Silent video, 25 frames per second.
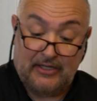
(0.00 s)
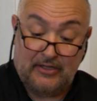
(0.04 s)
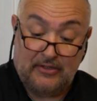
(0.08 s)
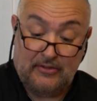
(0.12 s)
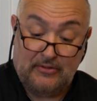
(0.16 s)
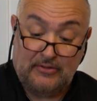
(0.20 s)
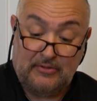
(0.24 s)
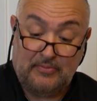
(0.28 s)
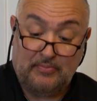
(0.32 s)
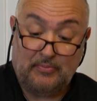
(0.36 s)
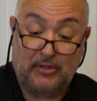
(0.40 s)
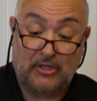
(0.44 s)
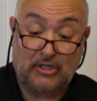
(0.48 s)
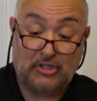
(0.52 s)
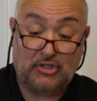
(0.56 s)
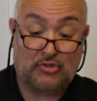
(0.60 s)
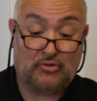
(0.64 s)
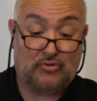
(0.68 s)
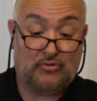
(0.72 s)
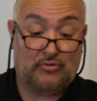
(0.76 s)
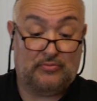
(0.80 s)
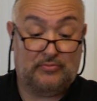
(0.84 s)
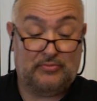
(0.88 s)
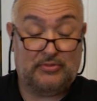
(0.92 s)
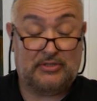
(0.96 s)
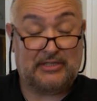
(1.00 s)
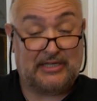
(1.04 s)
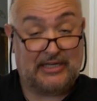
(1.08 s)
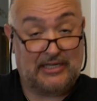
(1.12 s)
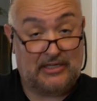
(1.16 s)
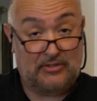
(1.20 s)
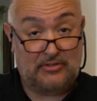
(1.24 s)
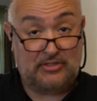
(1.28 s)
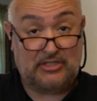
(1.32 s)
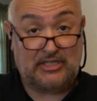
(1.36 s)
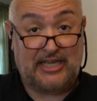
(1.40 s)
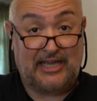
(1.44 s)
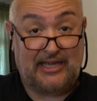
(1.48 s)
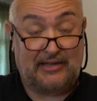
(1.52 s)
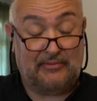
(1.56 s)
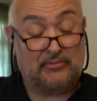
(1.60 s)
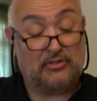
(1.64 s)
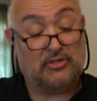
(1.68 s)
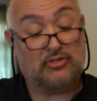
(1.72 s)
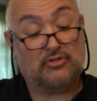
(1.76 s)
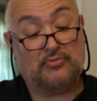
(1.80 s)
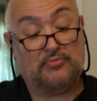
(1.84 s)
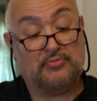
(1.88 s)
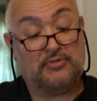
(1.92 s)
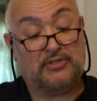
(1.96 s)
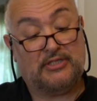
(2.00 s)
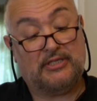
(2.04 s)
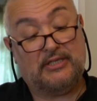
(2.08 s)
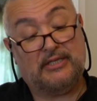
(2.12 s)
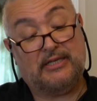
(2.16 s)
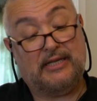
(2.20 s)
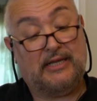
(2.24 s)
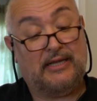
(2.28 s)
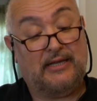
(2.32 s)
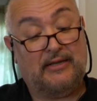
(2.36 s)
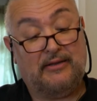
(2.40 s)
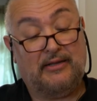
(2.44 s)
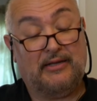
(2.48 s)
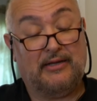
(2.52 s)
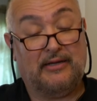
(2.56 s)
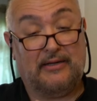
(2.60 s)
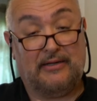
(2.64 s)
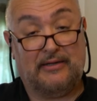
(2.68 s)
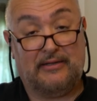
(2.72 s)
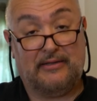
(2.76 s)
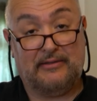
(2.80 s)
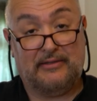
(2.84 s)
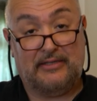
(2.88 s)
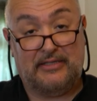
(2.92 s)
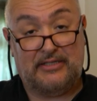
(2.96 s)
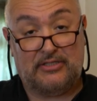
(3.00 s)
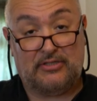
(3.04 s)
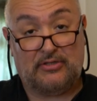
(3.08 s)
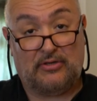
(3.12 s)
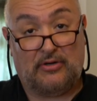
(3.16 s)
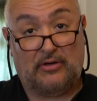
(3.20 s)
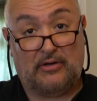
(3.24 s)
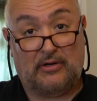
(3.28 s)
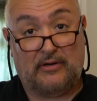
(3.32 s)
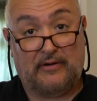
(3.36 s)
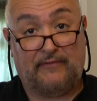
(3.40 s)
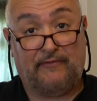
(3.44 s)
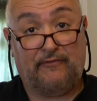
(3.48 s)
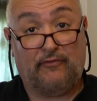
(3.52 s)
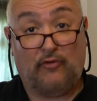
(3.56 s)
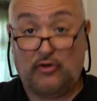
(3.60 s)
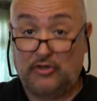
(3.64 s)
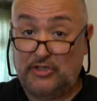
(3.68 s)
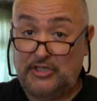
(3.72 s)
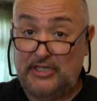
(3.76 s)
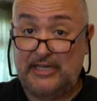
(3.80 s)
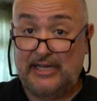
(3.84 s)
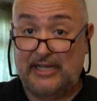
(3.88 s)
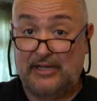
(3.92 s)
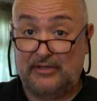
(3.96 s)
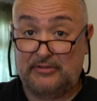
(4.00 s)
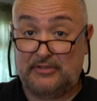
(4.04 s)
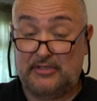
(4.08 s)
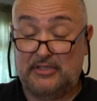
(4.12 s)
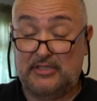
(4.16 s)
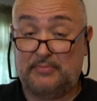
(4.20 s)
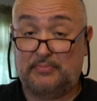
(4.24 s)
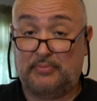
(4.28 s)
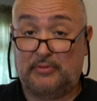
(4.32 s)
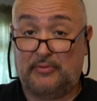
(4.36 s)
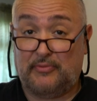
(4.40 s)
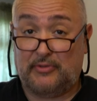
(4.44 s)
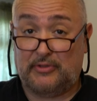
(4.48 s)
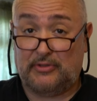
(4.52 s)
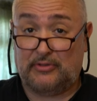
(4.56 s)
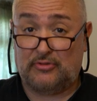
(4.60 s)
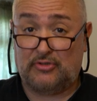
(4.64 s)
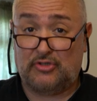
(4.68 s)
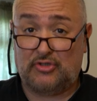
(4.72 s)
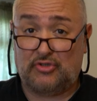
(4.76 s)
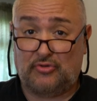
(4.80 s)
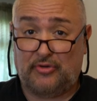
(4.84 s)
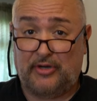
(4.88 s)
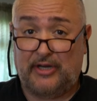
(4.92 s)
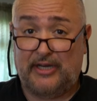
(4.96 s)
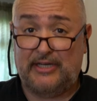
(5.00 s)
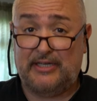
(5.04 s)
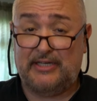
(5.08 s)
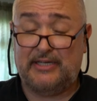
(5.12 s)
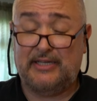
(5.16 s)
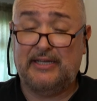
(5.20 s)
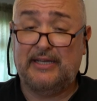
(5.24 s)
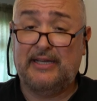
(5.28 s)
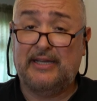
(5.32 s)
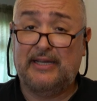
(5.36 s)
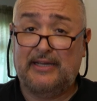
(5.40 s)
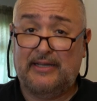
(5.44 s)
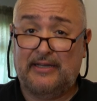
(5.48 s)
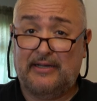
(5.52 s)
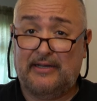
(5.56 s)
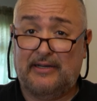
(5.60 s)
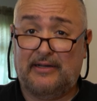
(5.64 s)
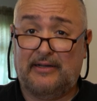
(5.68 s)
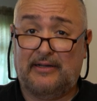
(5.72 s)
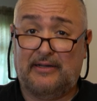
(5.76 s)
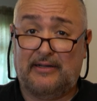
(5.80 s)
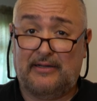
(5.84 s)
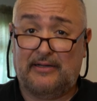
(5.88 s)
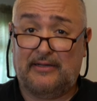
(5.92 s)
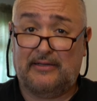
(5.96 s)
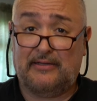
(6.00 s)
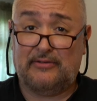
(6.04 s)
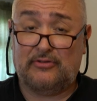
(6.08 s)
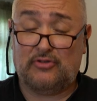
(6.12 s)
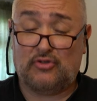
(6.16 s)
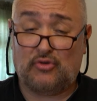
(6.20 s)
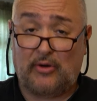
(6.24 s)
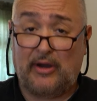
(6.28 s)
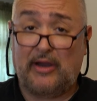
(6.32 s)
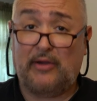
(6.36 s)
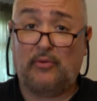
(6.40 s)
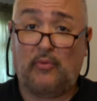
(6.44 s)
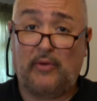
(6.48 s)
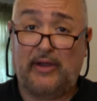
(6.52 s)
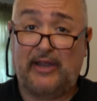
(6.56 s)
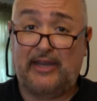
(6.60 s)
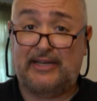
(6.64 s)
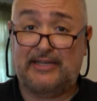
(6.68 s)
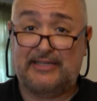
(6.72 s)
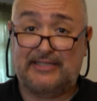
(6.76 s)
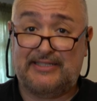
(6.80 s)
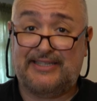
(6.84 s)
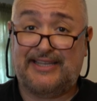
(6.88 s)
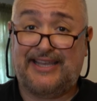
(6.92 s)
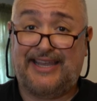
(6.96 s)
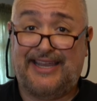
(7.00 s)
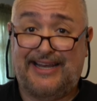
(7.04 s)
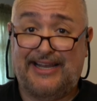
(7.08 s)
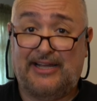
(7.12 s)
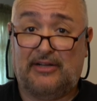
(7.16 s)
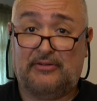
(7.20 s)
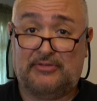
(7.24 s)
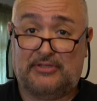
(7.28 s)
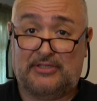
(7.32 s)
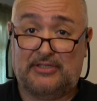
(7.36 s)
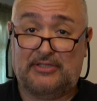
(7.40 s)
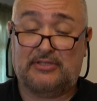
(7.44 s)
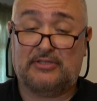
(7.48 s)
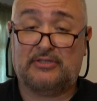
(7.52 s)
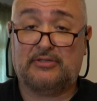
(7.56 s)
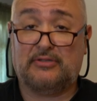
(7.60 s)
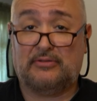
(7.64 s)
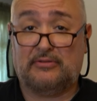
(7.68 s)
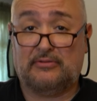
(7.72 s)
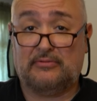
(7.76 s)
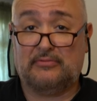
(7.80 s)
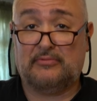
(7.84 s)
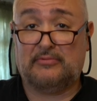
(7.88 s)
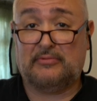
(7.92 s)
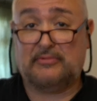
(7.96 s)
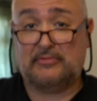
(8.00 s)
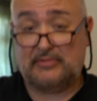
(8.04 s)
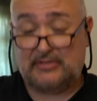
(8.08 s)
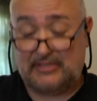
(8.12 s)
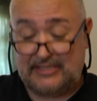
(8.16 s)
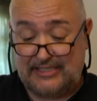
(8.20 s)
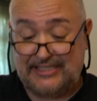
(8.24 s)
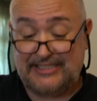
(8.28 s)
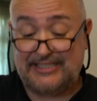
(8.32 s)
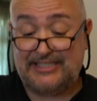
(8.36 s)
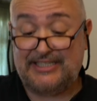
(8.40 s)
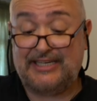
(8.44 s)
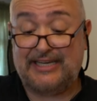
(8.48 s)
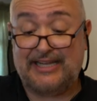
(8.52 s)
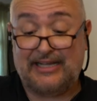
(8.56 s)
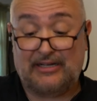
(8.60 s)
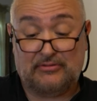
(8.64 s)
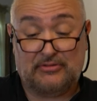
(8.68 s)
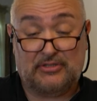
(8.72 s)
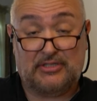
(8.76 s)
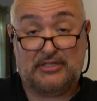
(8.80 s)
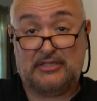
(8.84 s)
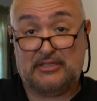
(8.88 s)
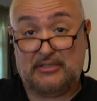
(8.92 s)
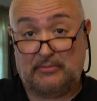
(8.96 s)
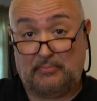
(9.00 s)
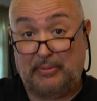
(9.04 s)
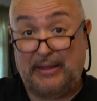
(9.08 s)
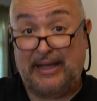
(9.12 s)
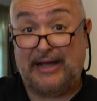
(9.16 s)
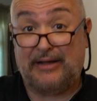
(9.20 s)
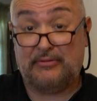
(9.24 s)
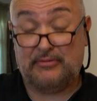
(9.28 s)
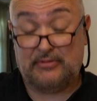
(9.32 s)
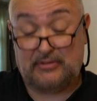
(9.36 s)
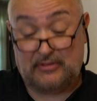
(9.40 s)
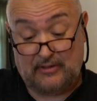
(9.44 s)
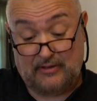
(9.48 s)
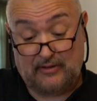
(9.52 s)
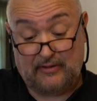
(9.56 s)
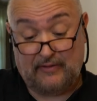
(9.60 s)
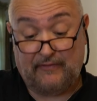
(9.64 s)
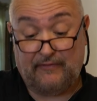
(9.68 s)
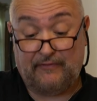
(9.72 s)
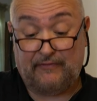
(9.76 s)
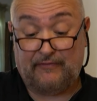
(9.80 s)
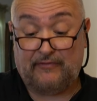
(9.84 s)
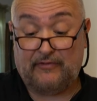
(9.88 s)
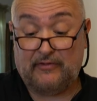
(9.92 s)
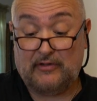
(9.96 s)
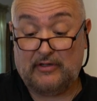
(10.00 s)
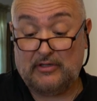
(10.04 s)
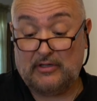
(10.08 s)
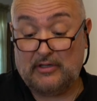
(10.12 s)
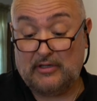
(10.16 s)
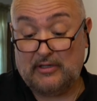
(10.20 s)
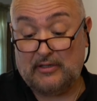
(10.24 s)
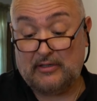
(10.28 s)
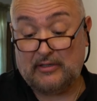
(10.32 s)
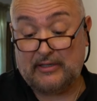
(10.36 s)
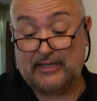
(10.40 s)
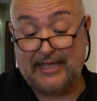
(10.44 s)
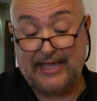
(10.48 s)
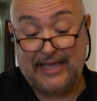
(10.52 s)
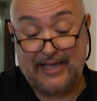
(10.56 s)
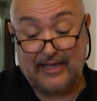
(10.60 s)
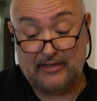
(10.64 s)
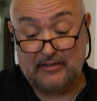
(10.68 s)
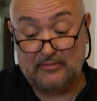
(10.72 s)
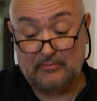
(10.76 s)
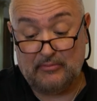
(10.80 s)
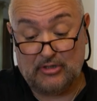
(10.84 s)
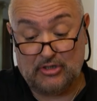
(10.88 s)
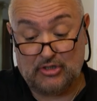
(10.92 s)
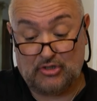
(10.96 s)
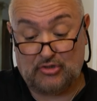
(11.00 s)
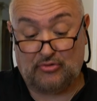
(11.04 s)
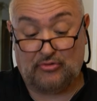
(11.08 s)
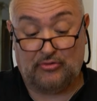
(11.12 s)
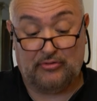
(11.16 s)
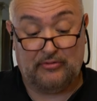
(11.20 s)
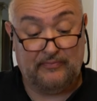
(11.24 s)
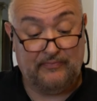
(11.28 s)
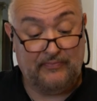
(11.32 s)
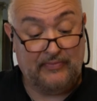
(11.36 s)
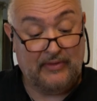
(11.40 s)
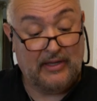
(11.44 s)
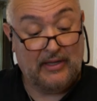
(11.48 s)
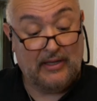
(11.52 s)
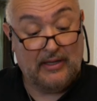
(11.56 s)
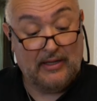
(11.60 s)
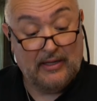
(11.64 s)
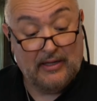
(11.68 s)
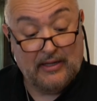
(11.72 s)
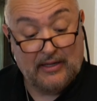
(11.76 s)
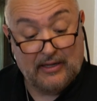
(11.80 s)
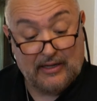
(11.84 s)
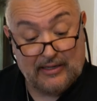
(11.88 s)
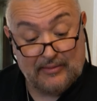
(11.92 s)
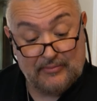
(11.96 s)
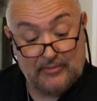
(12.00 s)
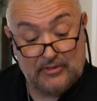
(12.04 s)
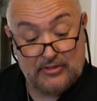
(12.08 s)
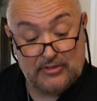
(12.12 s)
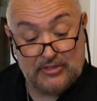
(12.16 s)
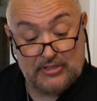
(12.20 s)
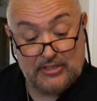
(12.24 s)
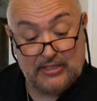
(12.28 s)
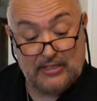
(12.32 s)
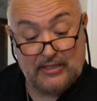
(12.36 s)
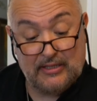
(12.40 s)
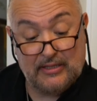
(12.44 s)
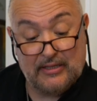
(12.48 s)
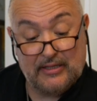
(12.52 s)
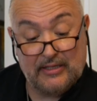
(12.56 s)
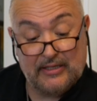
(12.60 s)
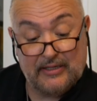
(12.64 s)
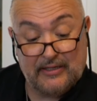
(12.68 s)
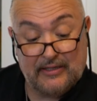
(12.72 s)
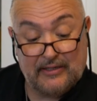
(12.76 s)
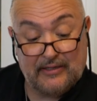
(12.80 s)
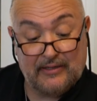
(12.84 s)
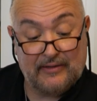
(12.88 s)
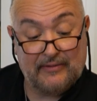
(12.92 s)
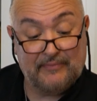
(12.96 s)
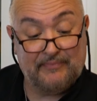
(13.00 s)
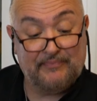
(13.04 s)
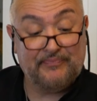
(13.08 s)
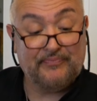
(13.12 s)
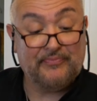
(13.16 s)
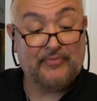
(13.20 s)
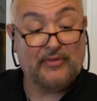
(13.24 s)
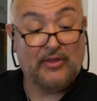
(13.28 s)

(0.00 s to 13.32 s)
use mushrooms. I use canned mushrooms today. These are 14 ounces, but when they're strained, dry weight is 8 ounces. So 16 ounces, a pound of canned mushroom. I'm using the